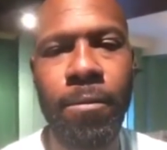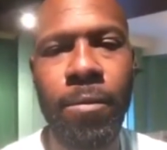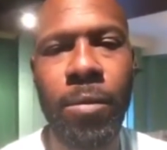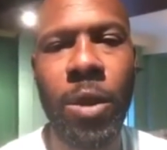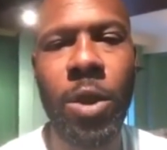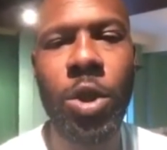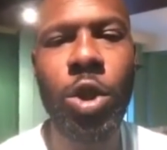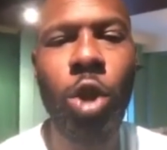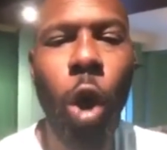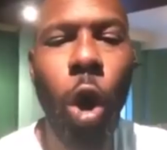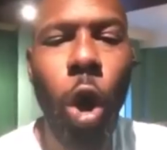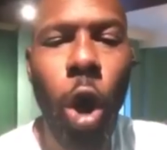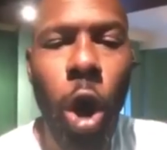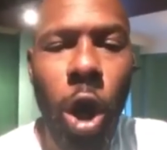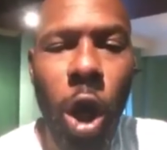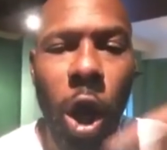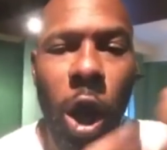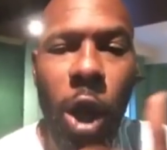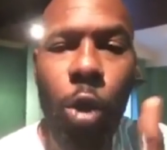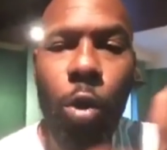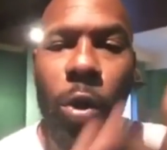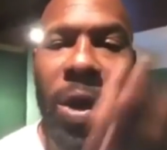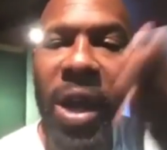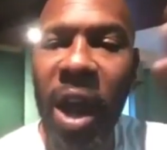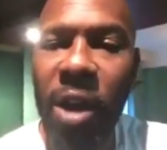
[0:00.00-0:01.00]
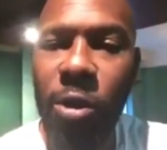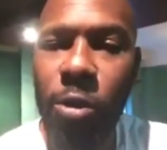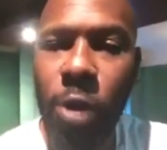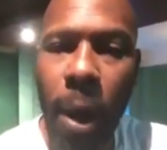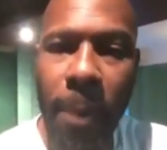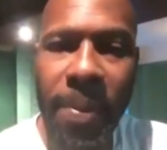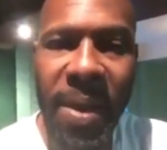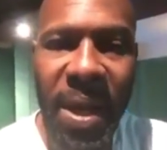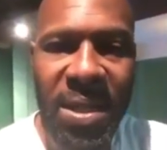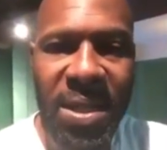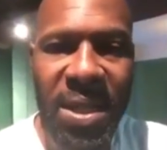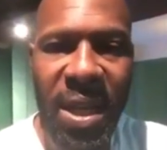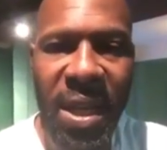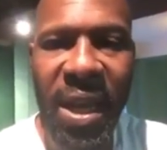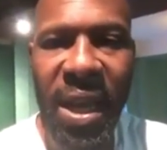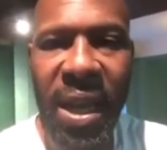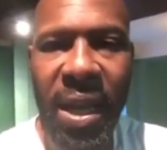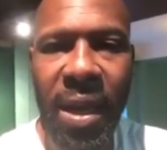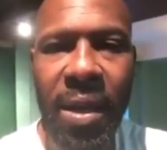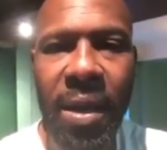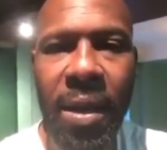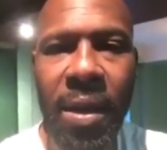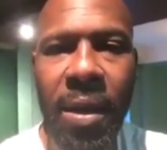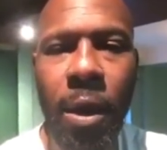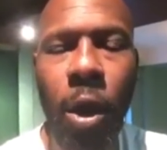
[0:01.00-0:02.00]
So all of who get robbed
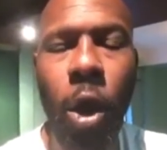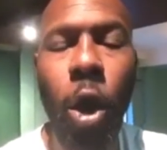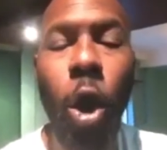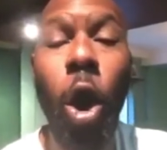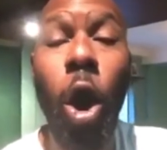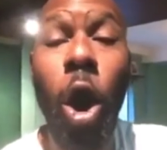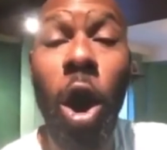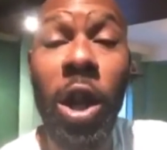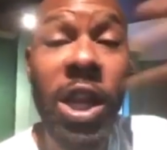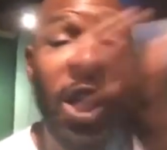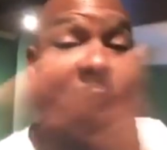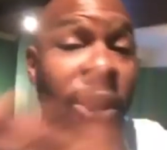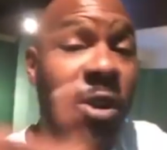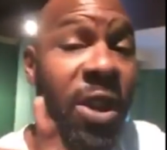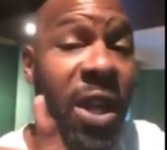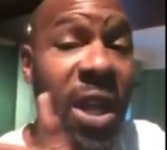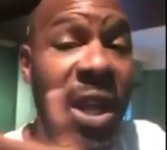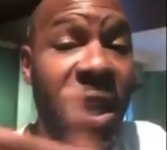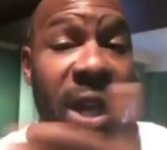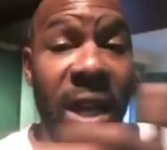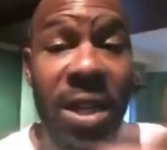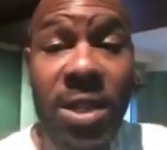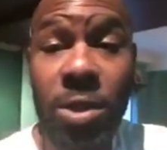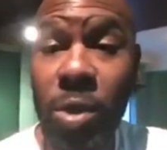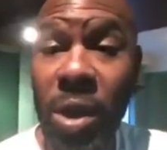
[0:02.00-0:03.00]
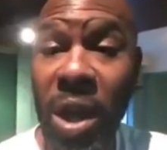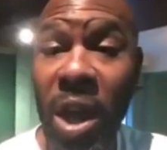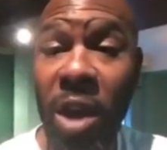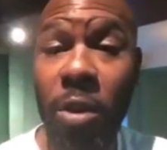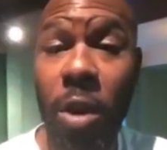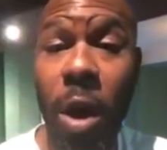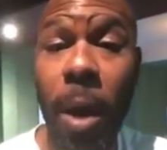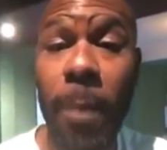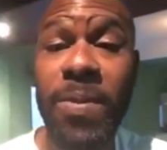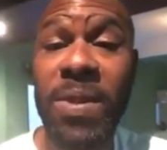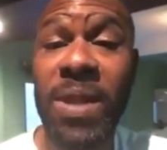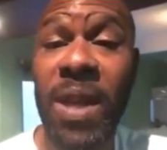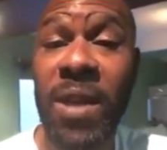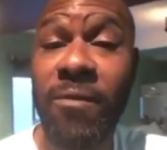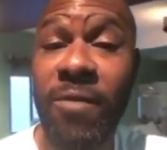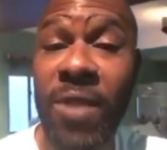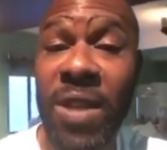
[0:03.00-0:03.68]
yesterday, all the Grenadians who get robbed, St.